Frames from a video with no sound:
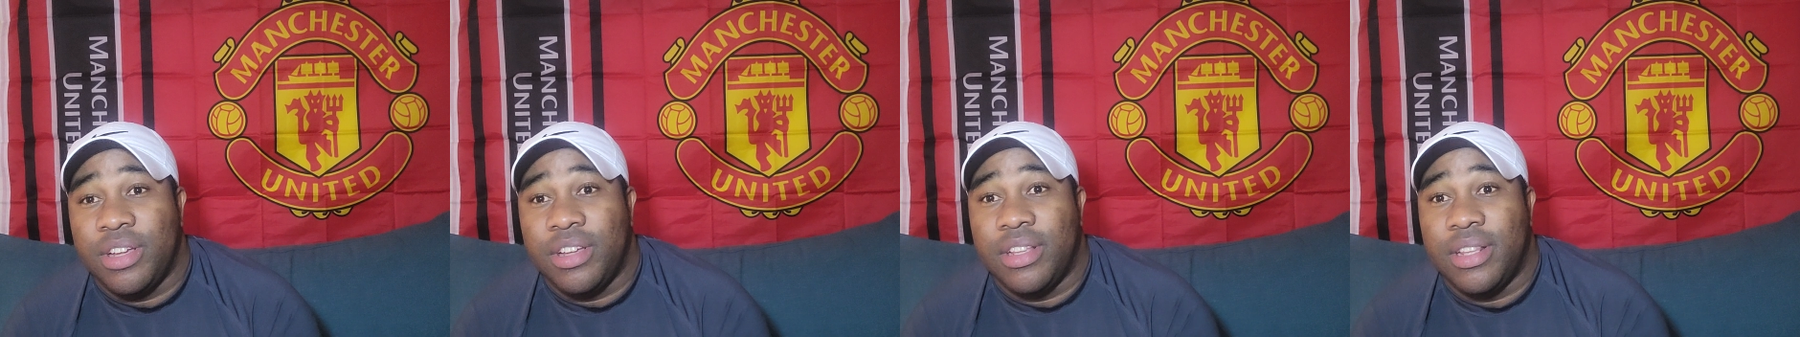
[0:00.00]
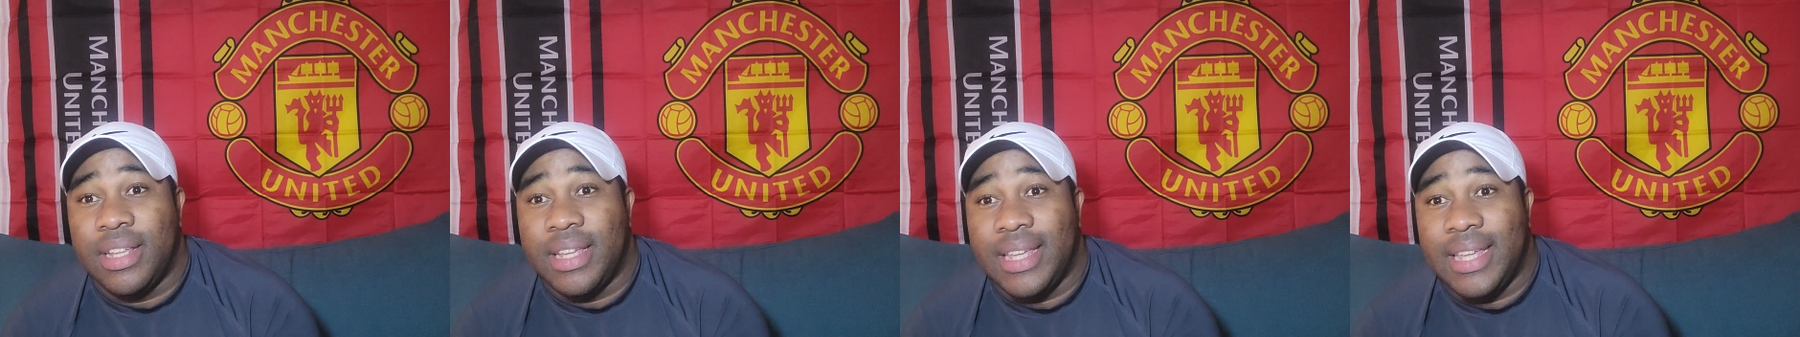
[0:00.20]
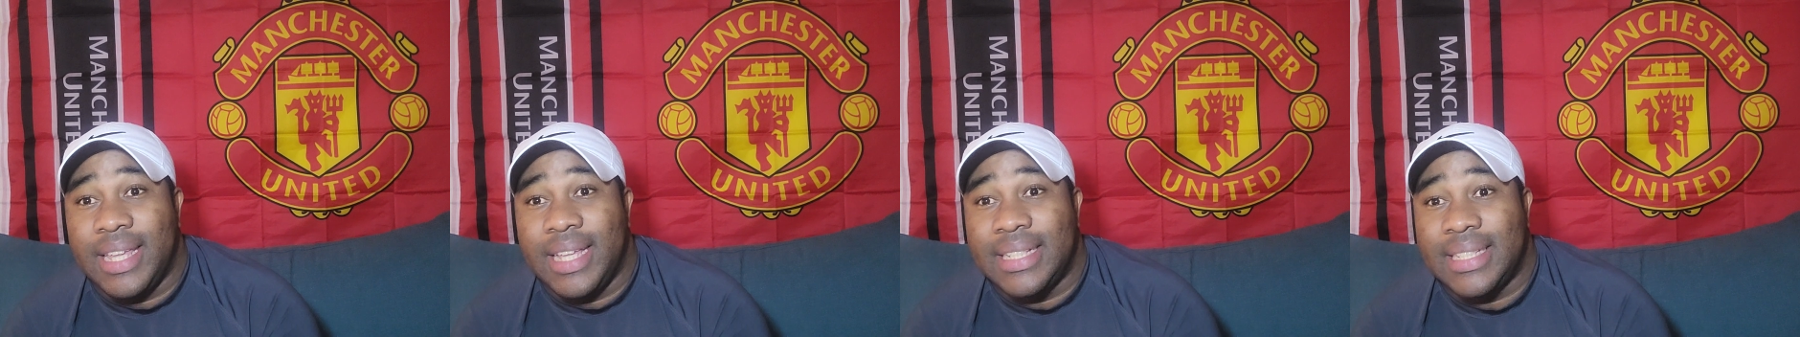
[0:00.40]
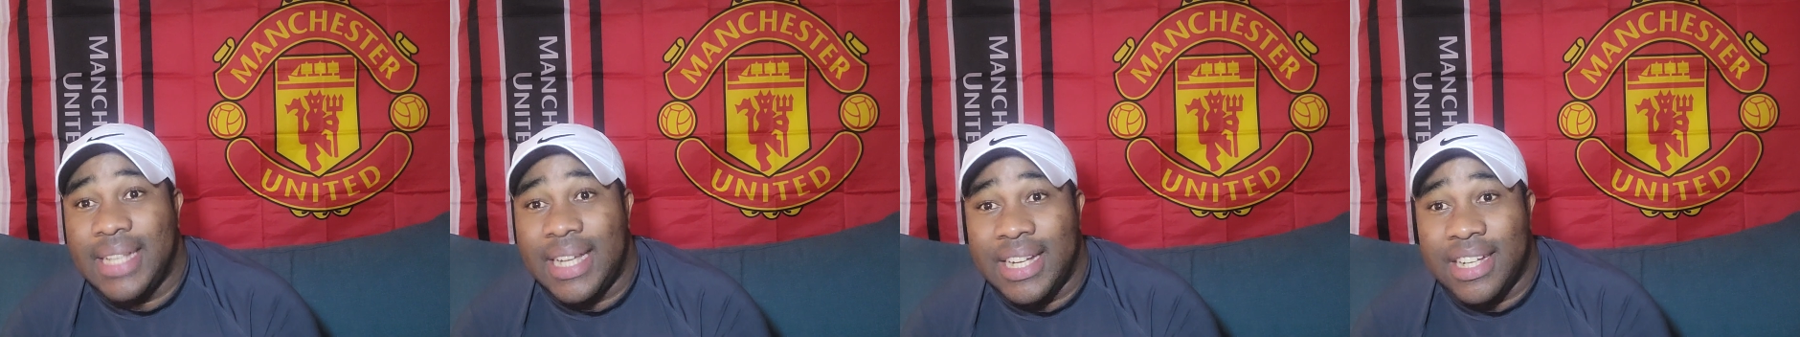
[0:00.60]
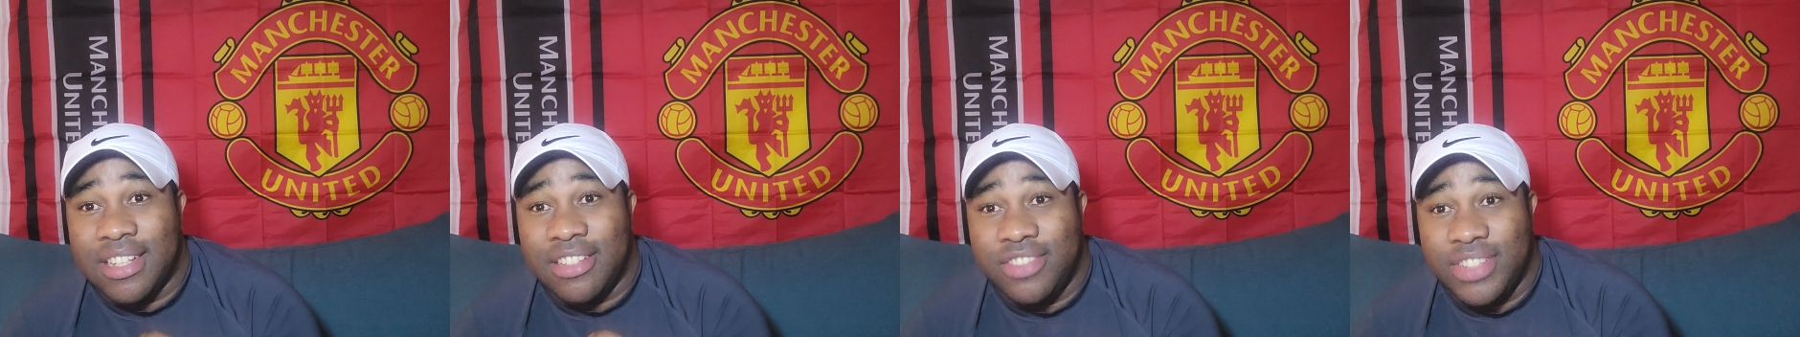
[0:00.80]
gate
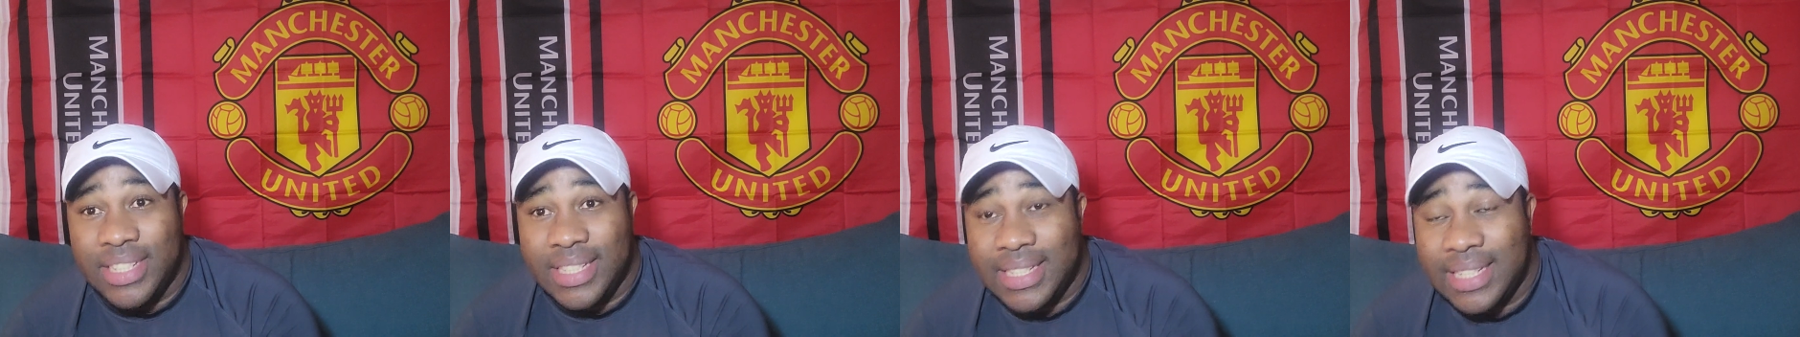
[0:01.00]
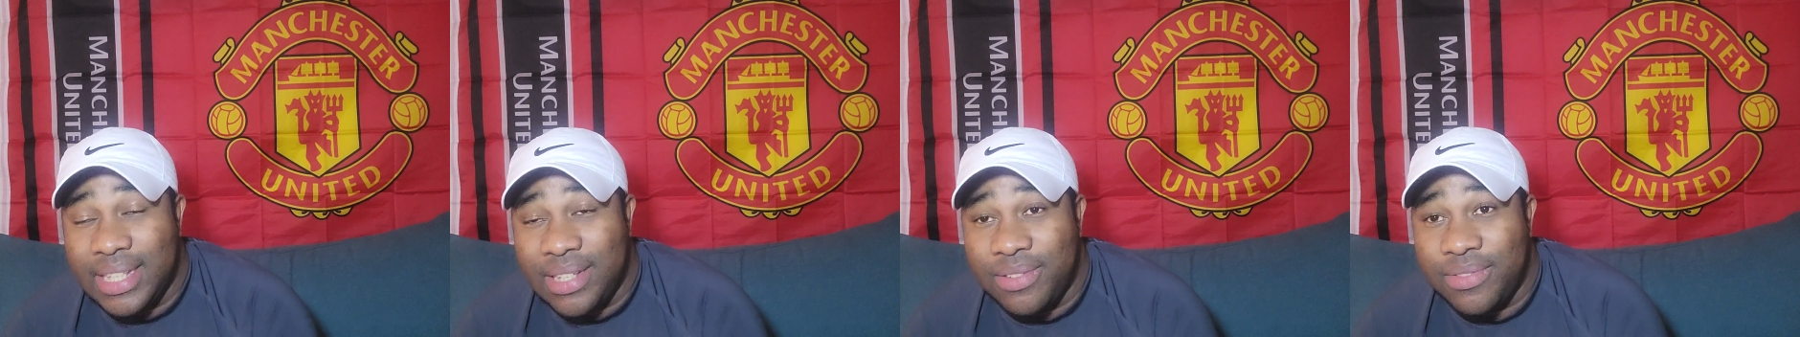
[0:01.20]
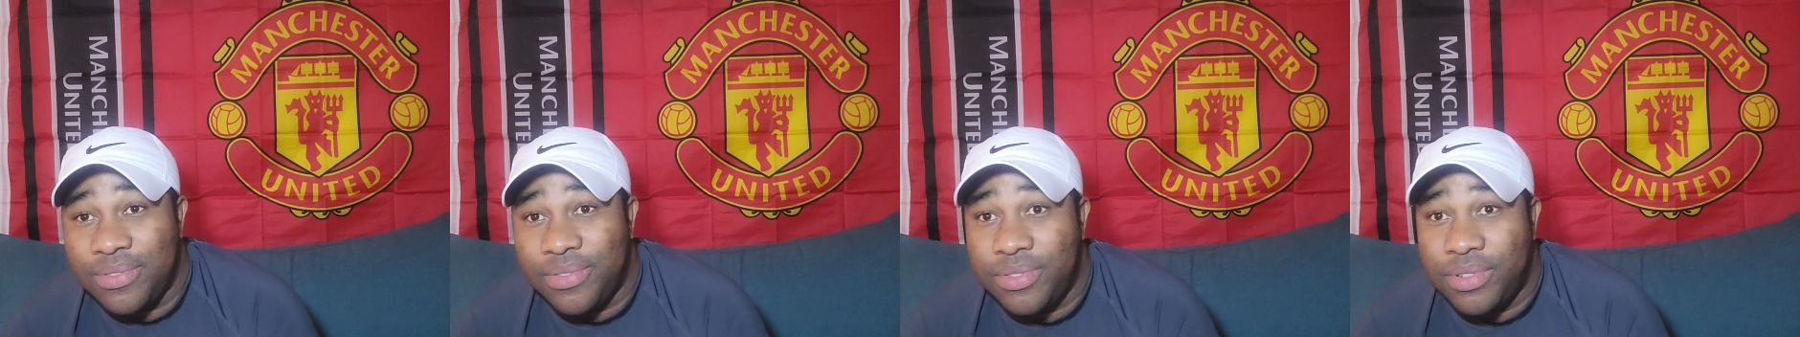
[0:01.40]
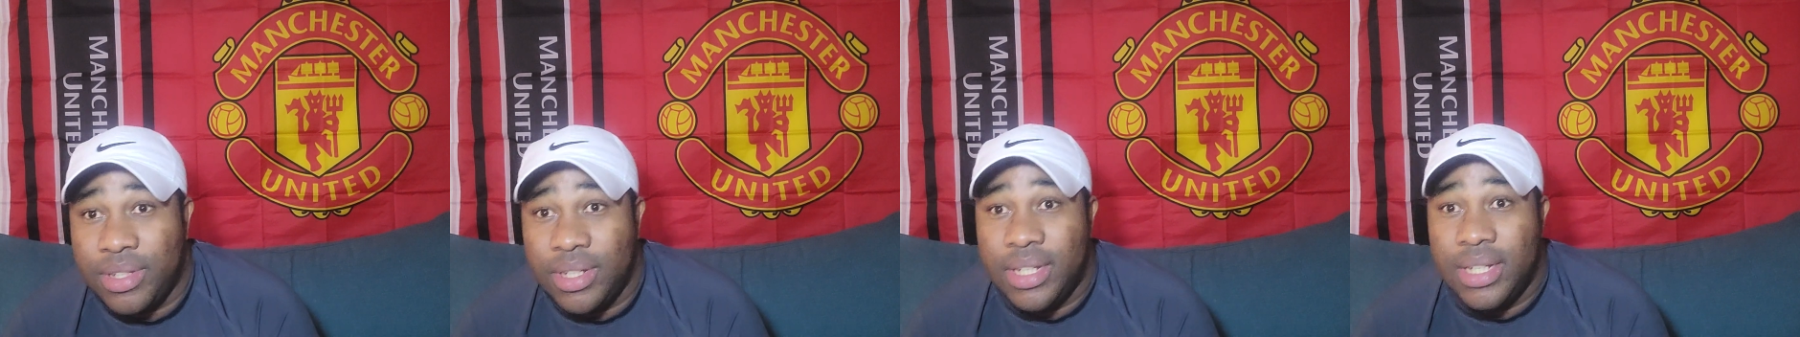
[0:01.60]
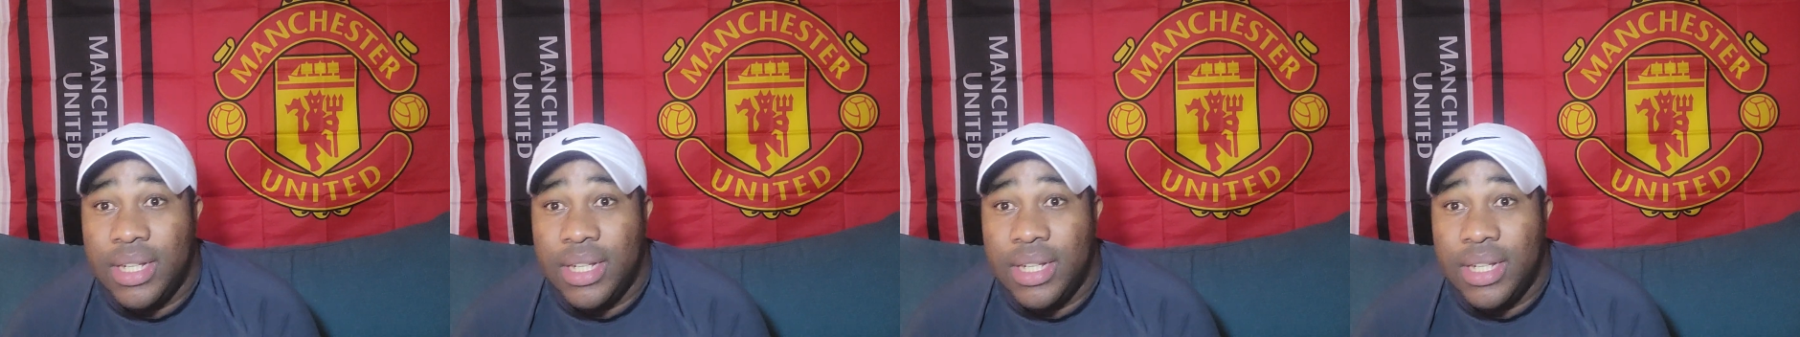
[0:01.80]
aggressive,